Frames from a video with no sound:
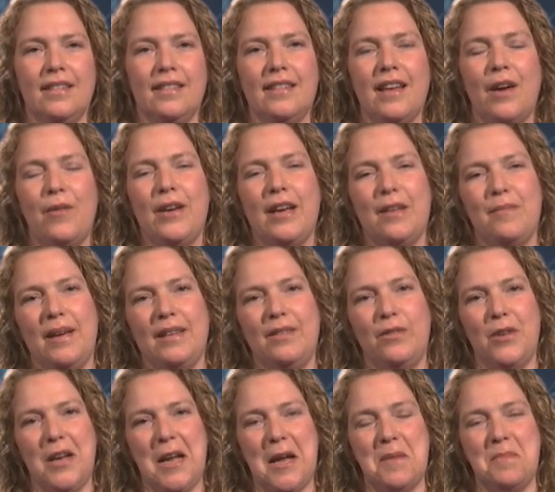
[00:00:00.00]
Now we get back to
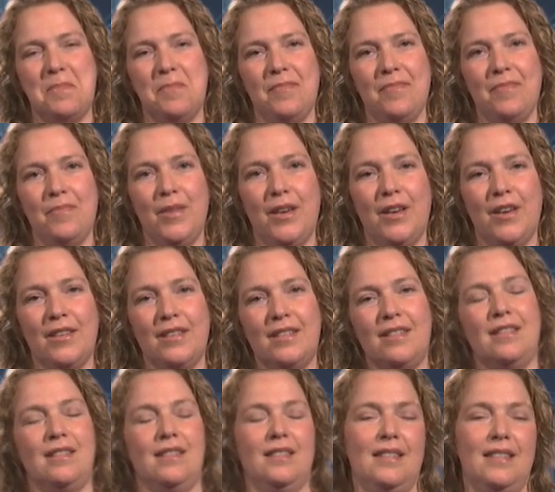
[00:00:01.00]
the game,
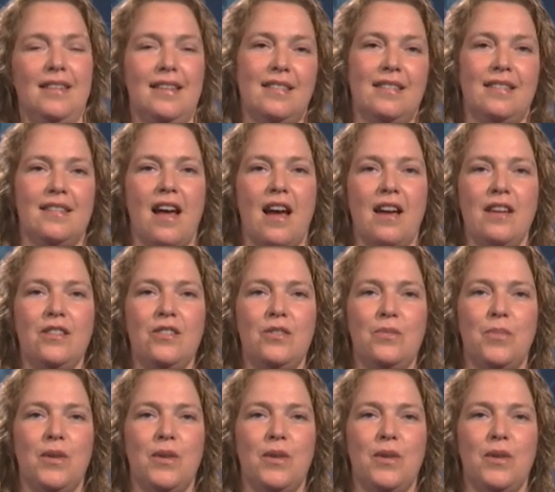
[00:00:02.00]
because this is nice,